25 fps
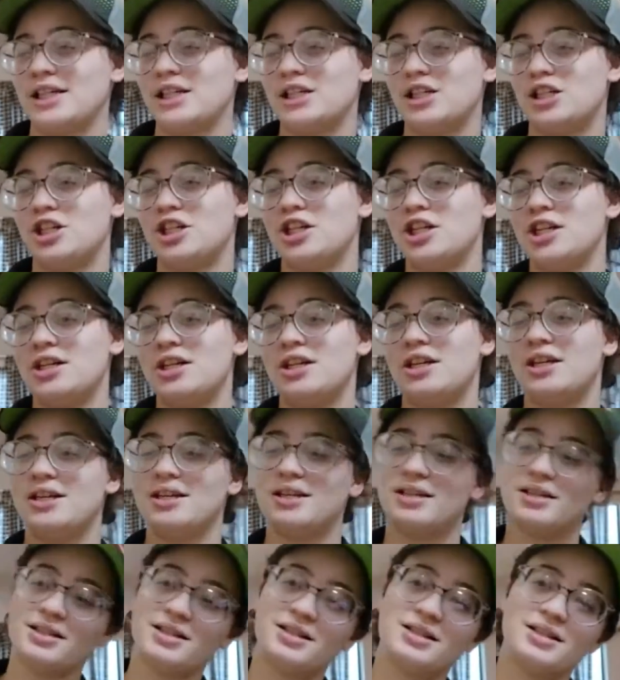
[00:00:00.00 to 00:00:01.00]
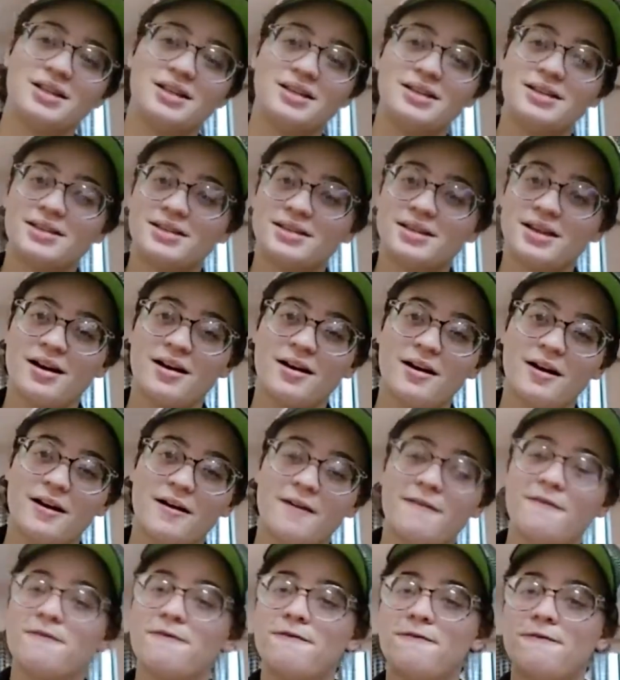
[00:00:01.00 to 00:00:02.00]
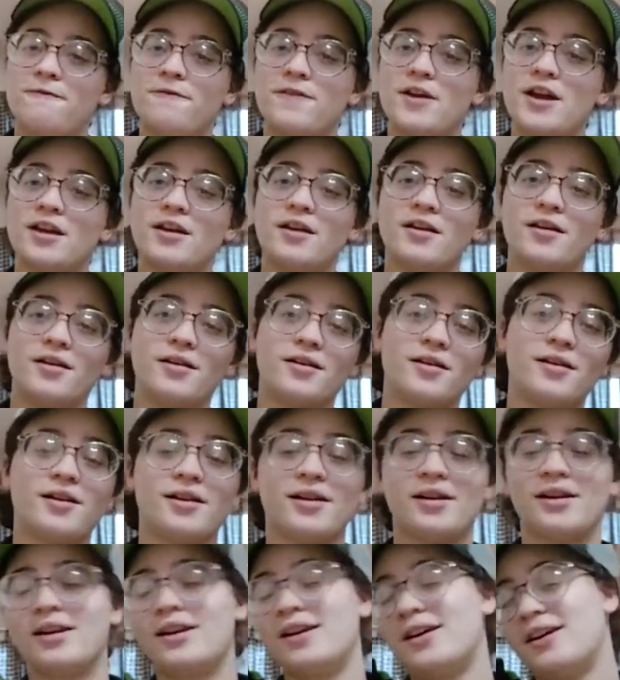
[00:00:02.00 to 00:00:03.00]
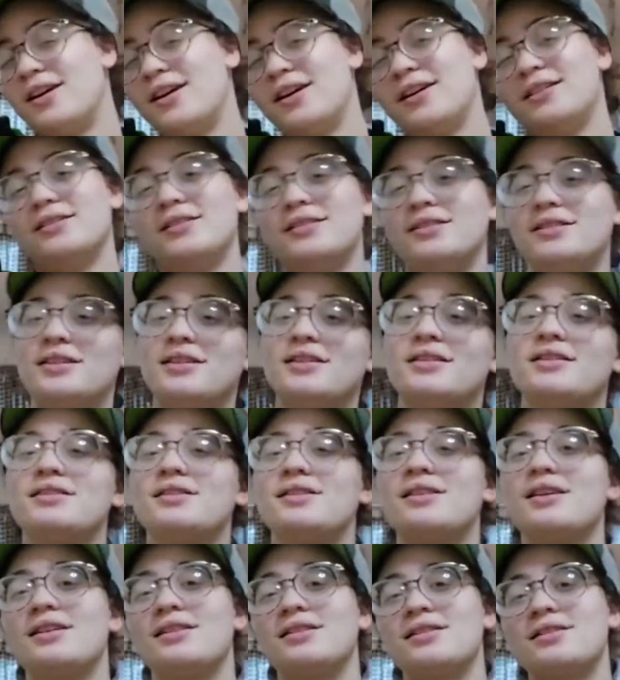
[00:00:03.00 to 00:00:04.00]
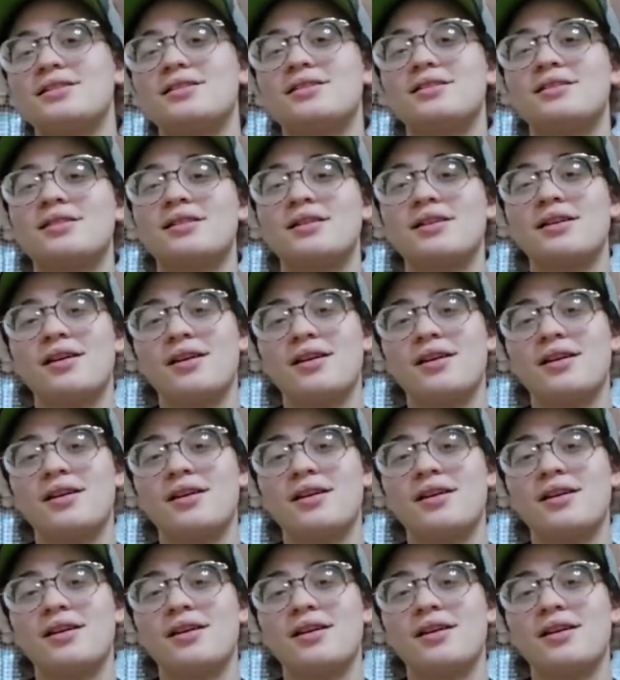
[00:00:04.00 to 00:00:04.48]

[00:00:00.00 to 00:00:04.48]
she sees a figure in the distance.